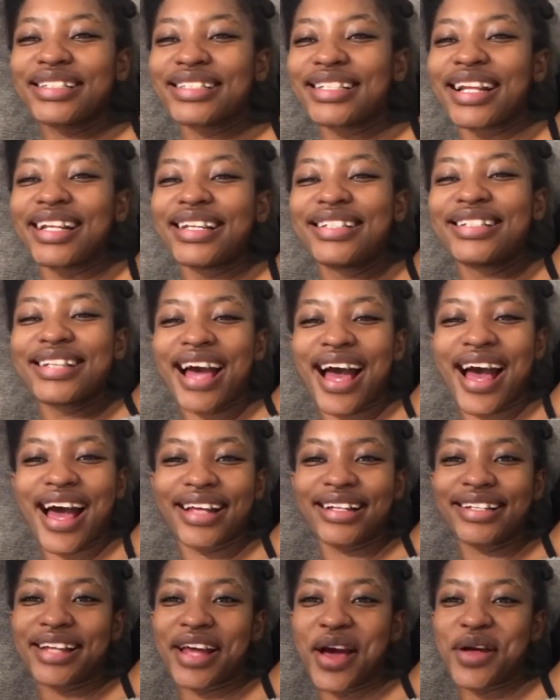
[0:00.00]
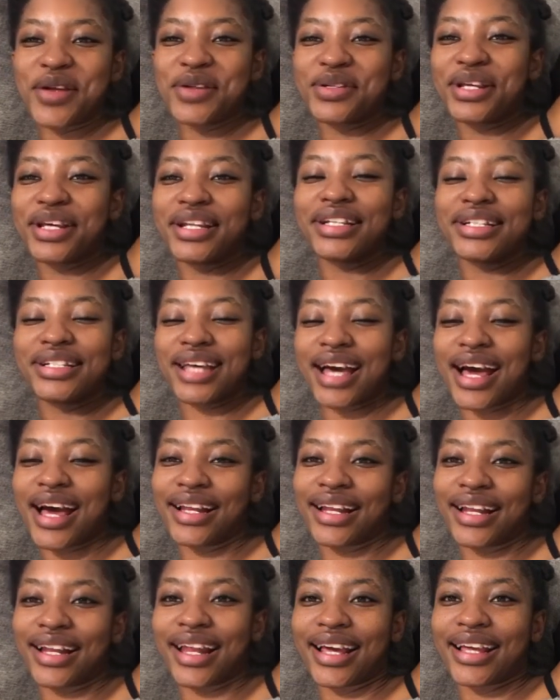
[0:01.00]

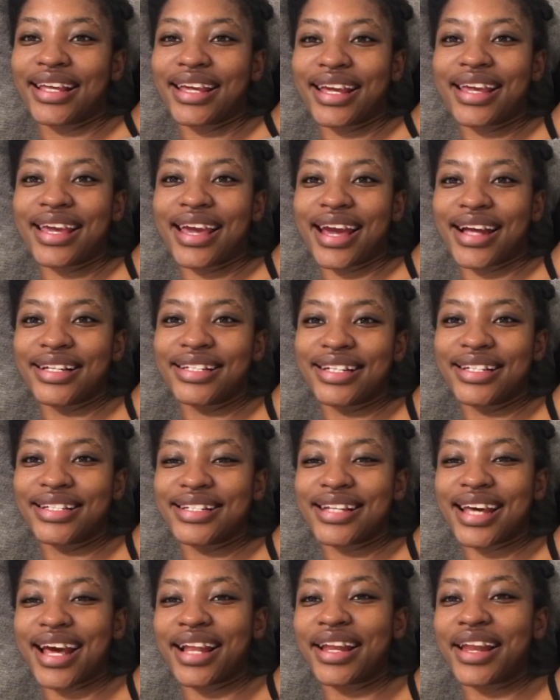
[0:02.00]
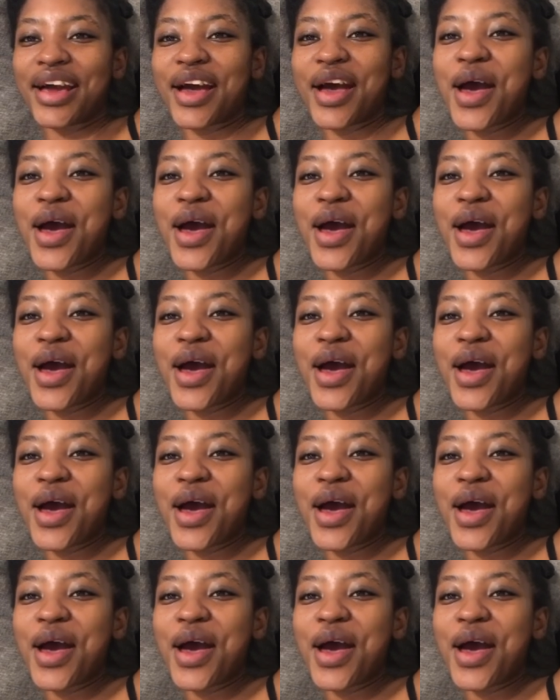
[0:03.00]
Dianitanda, like Dianitanda.